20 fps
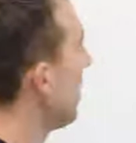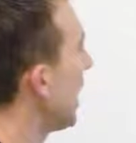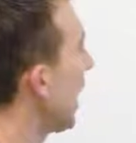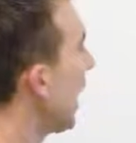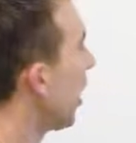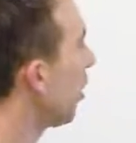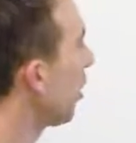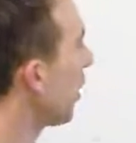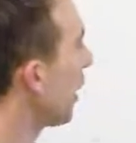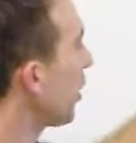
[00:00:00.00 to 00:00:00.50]

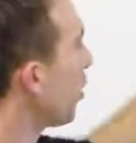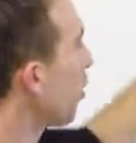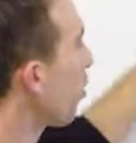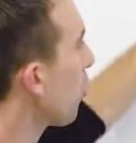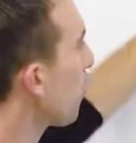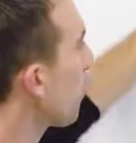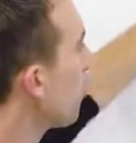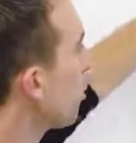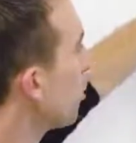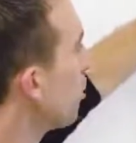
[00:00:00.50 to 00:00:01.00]
Now, in
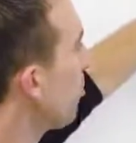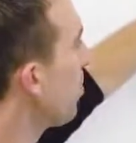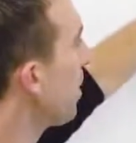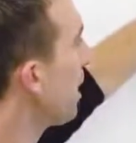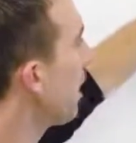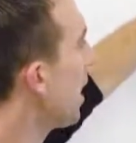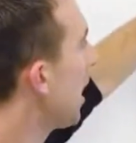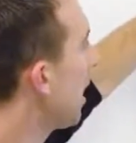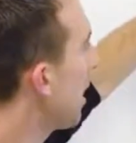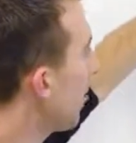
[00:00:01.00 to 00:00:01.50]
order to
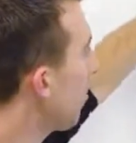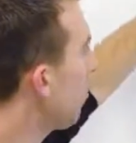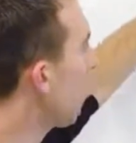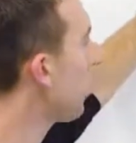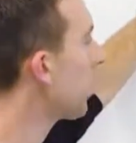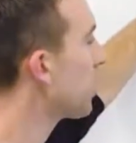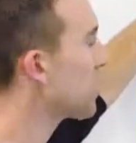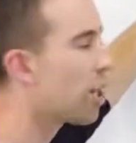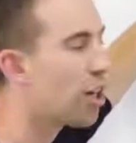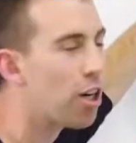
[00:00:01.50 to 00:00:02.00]

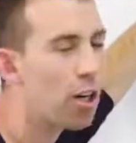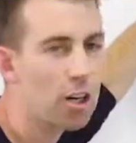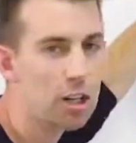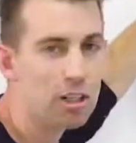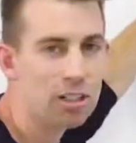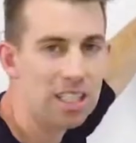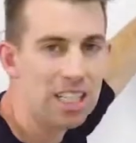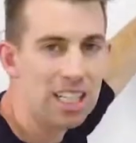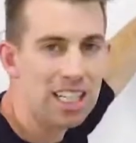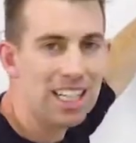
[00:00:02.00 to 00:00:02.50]
become what's
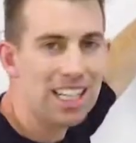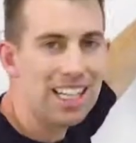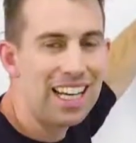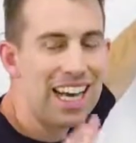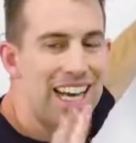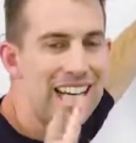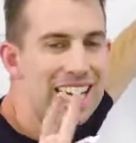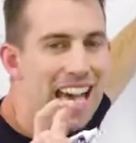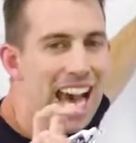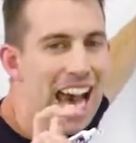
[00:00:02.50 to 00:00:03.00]
called
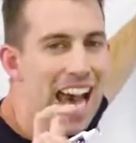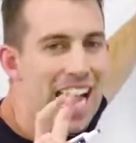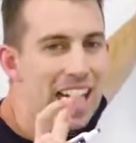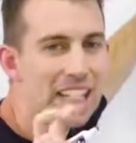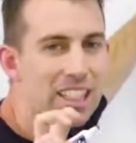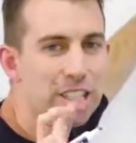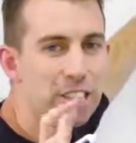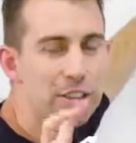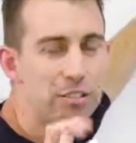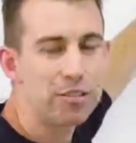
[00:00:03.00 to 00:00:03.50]
an
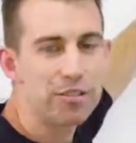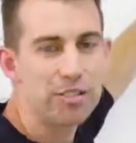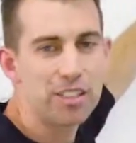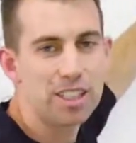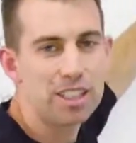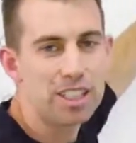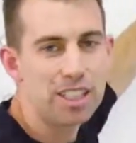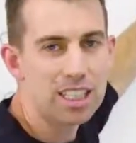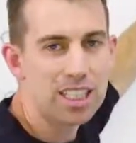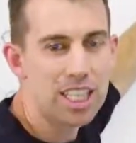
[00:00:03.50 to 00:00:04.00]

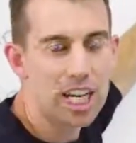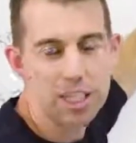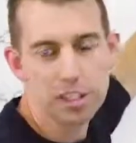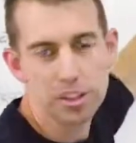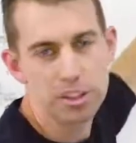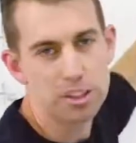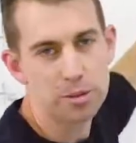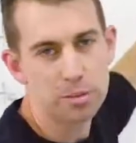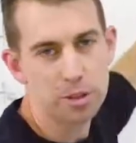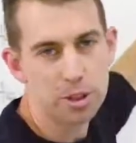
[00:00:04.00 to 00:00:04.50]
active
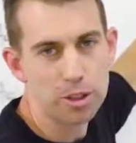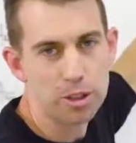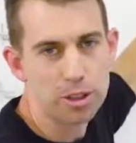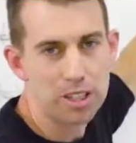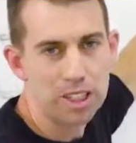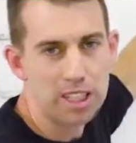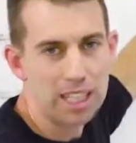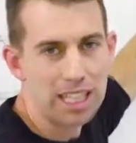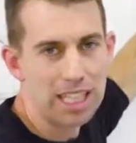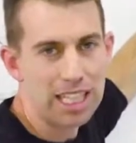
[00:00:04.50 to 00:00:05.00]

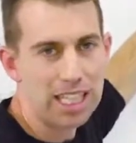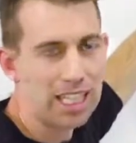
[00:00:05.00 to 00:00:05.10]
customer